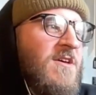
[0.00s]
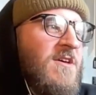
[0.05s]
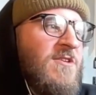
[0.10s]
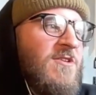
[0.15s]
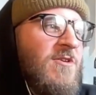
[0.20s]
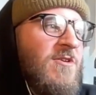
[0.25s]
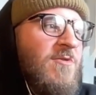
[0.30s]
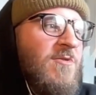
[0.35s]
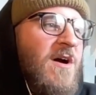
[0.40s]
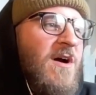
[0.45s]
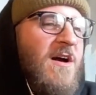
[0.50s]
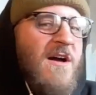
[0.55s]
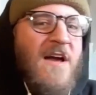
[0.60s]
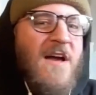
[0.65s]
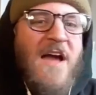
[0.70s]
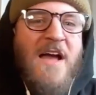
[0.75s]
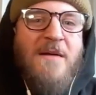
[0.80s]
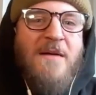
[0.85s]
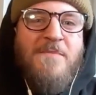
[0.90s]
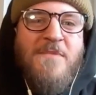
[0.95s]
newer
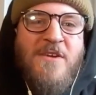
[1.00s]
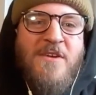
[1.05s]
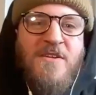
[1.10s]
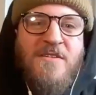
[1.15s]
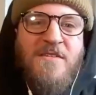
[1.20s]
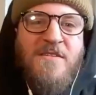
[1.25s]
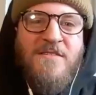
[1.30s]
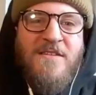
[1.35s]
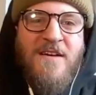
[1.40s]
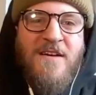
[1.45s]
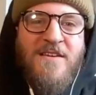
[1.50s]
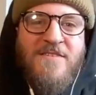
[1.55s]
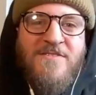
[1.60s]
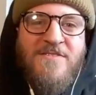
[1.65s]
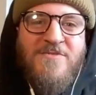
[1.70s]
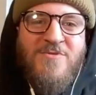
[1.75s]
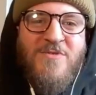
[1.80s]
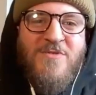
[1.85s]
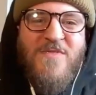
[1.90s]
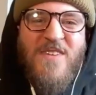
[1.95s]
ambient like
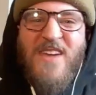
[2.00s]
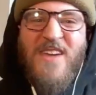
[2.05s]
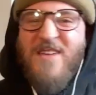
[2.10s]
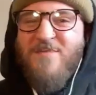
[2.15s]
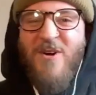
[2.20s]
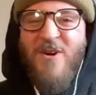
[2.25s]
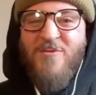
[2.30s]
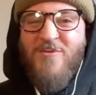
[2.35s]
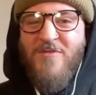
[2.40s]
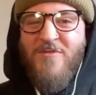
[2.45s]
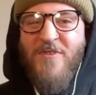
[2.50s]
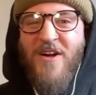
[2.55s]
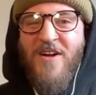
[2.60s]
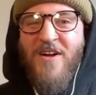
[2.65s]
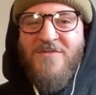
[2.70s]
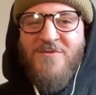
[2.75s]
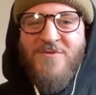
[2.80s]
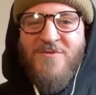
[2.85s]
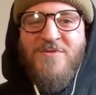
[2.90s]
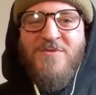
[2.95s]
sort of emo
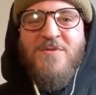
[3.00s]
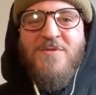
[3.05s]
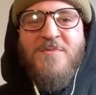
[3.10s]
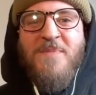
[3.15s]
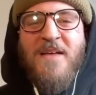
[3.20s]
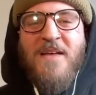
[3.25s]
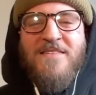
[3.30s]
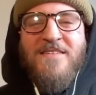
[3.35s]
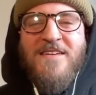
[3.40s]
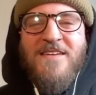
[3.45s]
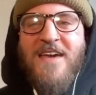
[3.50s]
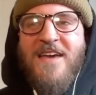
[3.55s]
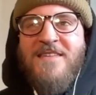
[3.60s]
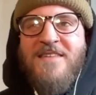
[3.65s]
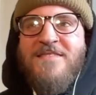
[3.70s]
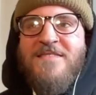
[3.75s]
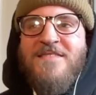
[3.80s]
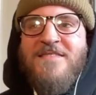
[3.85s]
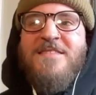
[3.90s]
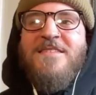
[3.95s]
revival sort of bands, I
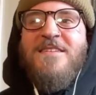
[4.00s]
guess.